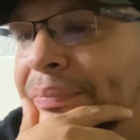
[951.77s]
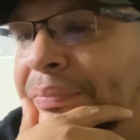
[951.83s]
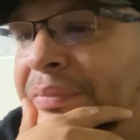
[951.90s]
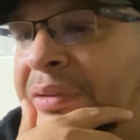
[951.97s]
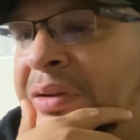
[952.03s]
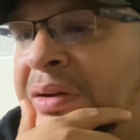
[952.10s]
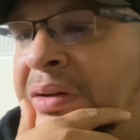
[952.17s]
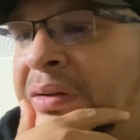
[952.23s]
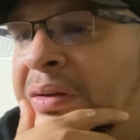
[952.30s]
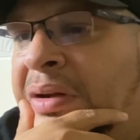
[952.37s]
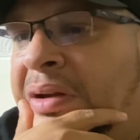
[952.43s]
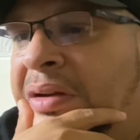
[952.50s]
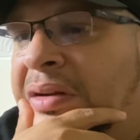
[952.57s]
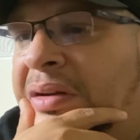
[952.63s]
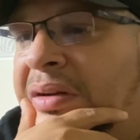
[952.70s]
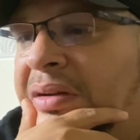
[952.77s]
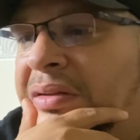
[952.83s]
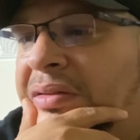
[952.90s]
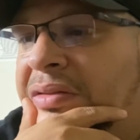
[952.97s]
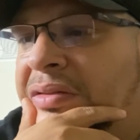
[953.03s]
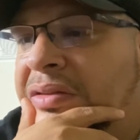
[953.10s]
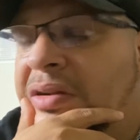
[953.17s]
like
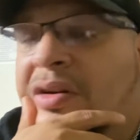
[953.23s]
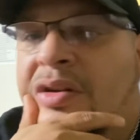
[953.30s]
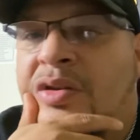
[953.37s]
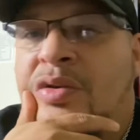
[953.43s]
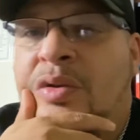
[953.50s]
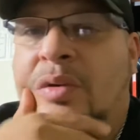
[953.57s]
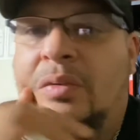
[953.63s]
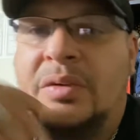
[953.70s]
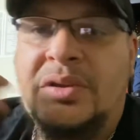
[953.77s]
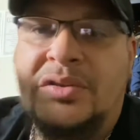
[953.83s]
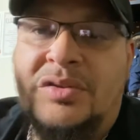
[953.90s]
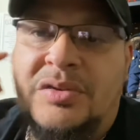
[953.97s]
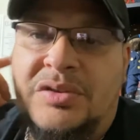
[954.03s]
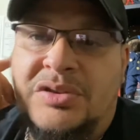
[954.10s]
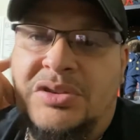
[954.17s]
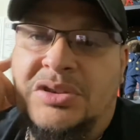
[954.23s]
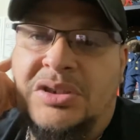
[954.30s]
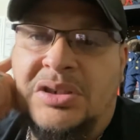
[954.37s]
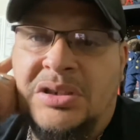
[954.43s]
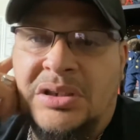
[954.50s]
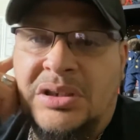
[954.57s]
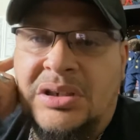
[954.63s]
start doing research,
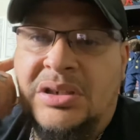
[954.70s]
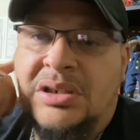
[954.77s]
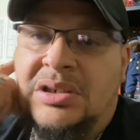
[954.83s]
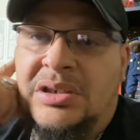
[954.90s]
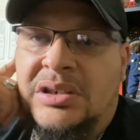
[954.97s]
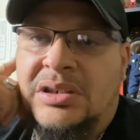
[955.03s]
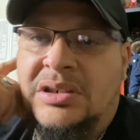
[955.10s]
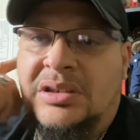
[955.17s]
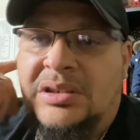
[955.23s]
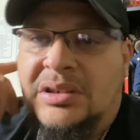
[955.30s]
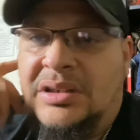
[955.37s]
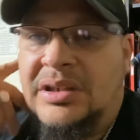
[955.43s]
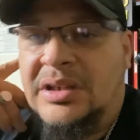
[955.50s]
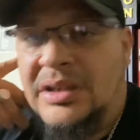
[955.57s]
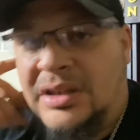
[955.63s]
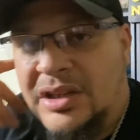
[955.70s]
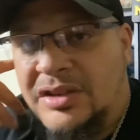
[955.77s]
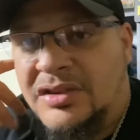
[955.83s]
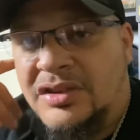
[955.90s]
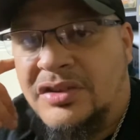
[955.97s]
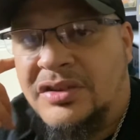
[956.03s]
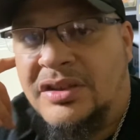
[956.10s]
and
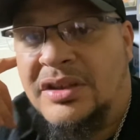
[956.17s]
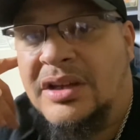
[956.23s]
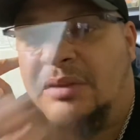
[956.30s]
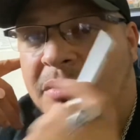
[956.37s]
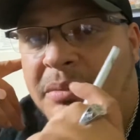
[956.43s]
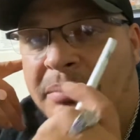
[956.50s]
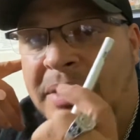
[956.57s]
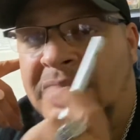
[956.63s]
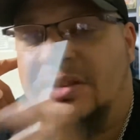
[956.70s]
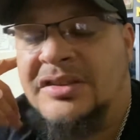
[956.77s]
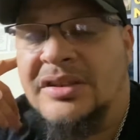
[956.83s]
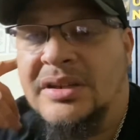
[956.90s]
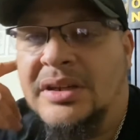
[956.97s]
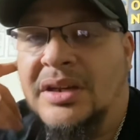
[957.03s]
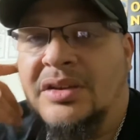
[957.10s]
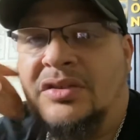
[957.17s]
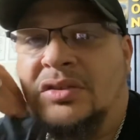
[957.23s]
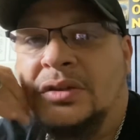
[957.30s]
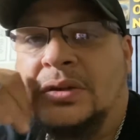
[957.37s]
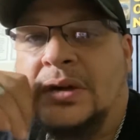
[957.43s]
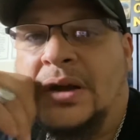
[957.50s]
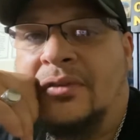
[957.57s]
as you see, I'm a Mason now.
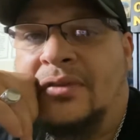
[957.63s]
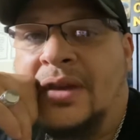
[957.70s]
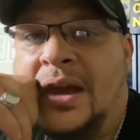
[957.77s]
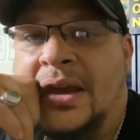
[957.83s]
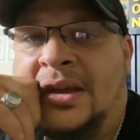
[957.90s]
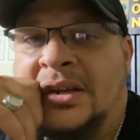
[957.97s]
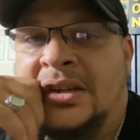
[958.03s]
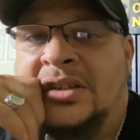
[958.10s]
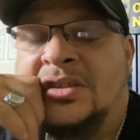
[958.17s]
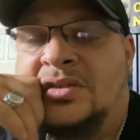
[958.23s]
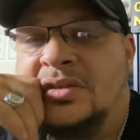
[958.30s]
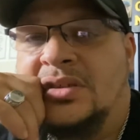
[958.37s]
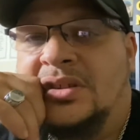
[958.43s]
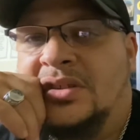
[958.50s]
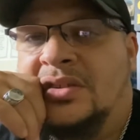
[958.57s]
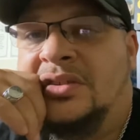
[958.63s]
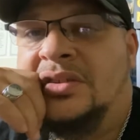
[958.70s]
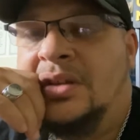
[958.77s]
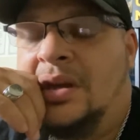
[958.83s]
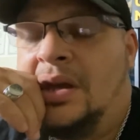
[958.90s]
So I've gotten into this